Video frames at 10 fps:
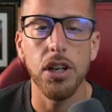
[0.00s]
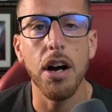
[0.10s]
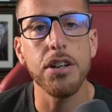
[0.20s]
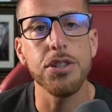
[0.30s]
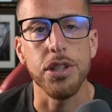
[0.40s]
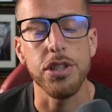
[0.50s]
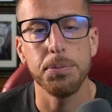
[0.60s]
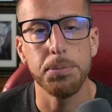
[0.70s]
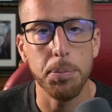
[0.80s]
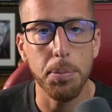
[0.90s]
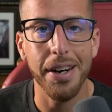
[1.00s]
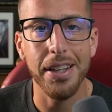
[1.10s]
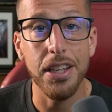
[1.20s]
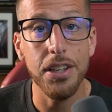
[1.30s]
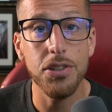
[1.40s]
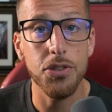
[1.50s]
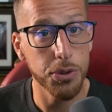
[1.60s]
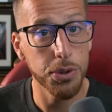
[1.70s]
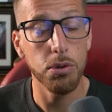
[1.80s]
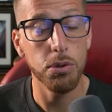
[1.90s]
toxins from your body is
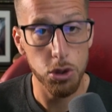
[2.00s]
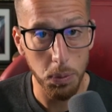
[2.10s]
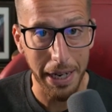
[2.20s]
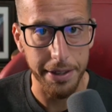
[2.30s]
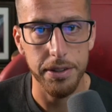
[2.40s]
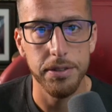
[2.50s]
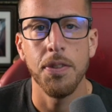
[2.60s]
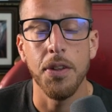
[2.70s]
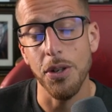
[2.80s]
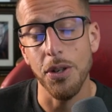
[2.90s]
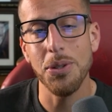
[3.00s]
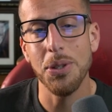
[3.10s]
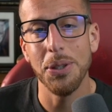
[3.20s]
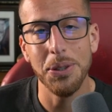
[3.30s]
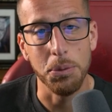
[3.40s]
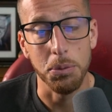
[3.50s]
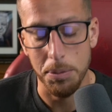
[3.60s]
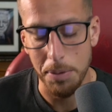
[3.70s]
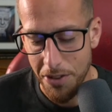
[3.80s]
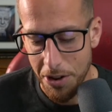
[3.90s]
through sweat. There's also one
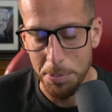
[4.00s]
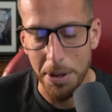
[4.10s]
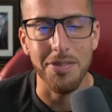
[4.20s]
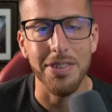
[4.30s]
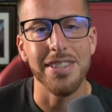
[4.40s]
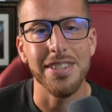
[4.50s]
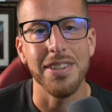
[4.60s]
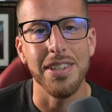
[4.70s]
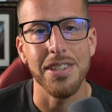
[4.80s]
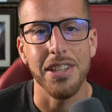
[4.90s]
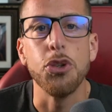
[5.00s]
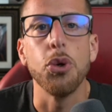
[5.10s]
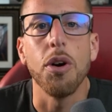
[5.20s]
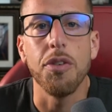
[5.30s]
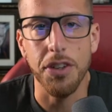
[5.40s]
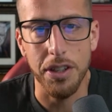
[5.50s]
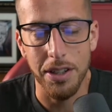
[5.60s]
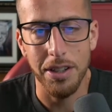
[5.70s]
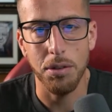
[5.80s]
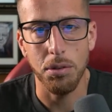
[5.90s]
of my favorite benefits this endorphin
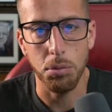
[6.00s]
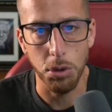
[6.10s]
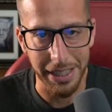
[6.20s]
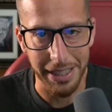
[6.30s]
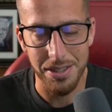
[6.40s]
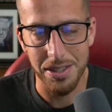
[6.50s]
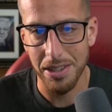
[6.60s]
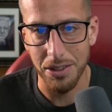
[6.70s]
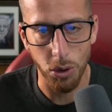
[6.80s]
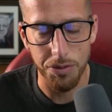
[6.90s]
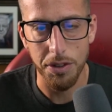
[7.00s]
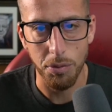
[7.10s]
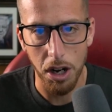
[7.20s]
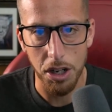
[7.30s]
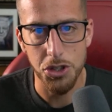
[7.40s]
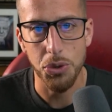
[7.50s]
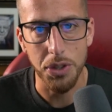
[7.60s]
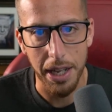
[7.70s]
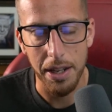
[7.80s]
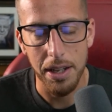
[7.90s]
release, endorphin rush you
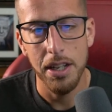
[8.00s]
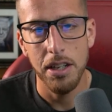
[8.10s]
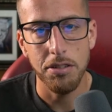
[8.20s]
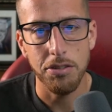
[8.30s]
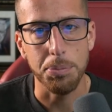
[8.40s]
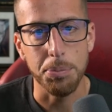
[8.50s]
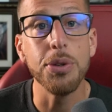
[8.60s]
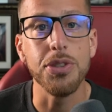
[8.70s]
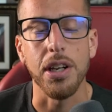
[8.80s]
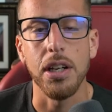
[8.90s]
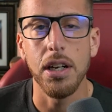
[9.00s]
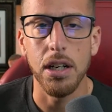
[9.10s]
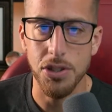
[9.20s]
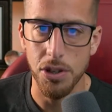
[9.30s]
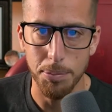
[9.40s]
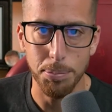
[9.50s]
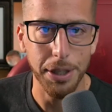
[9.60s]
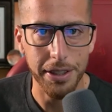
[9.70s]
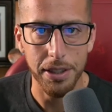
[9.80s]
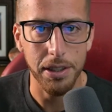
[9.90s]
get from using a sauna
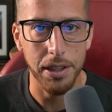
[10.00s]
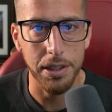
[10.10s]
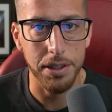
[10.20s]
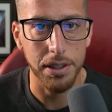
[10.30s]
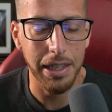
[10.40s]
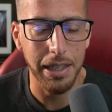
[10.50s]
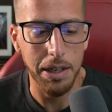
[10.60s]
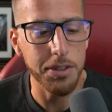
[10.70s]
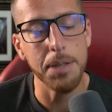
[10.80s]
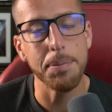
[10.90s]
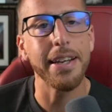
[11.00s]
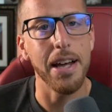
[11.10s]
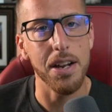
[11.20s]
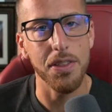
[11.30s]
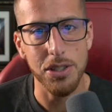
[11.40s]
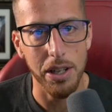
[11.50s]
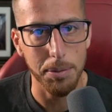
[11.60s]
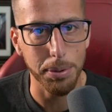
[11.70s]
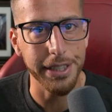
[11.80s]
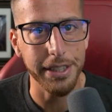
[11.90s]
blanket. And I, every time I get out of the
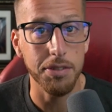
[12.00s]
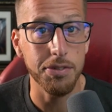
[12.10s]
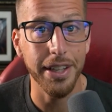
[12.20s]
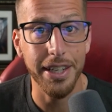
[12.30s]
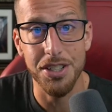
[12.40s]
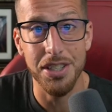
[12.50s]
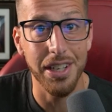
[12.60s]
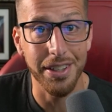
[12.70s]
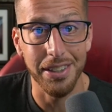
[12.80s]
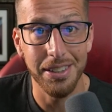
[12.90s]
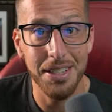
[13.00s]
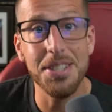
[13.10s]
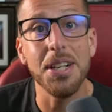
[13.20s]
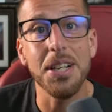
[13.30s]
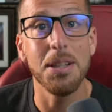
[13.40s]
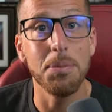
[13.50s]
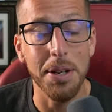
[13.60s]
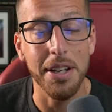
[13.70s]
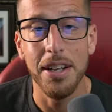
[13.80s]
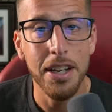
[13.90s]
sauna blanket, I feel like I just got a 60
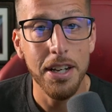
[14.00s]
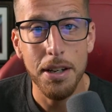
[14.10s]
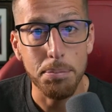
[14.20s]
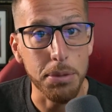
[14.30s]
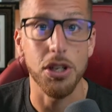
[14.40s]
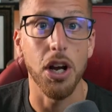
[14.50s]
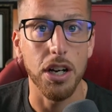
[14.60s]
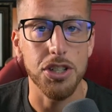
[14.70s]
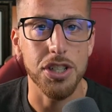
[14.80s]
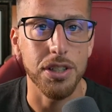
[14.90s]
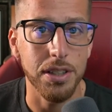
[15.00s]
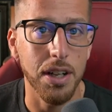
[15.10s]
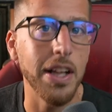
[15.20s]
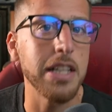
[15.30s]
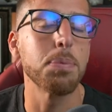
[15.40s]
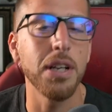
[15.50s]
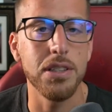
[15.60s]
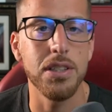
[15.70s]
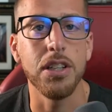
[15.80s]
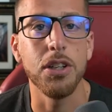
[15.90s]
minute massage. And uh, that's
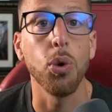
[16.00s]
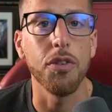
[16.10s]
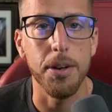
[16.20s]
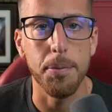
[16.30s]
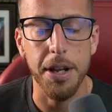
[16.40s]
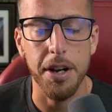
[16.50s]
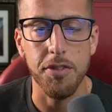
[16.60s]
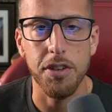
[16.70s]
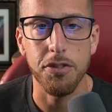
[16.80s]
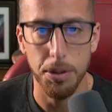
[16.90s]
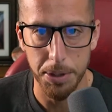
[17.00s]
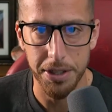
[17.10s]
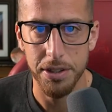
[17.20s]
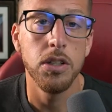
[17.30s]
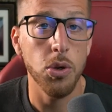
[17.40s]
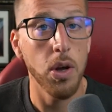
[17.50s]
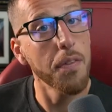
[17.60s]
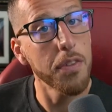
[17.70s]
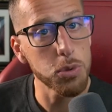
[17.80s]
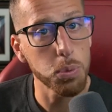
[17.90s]
because of the endorphin benefit from it. So,
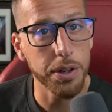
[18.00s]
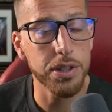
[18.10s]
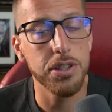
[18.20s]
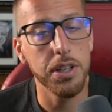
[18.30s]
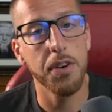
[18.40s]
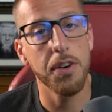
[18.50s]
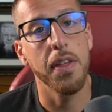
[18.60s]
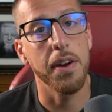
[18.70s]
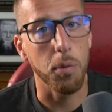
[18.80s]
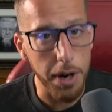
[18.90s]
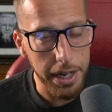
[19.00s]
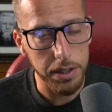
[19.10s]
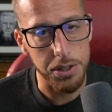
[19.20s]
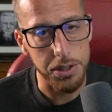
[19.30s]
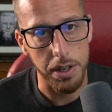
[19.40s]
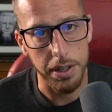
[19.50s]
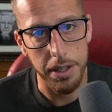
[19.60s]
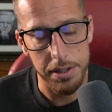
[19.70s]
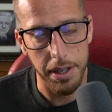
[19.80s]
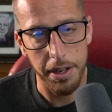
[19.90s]
how this works differently than a regular sauna
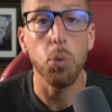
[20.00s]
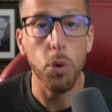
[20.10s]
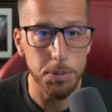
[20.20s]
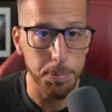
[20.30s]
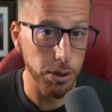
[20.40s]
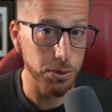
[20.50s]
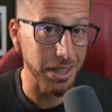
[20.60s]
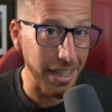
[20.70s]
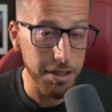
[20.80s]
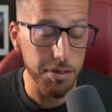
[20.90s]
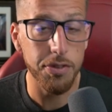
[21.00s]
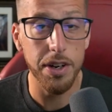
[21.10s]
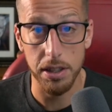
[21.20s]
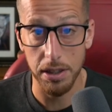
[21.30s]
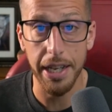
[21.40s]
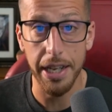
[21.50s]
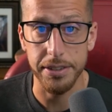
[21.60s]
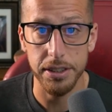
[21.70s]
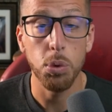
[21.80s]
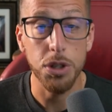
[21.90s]
is that it works by using infrared
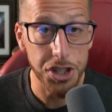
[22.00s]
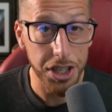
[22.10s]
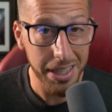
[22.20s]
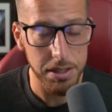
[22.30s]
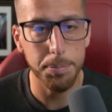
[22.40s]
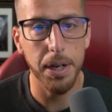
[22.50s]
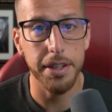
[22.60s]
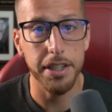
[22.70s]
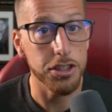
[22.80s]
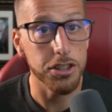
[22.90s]
light, which heats the body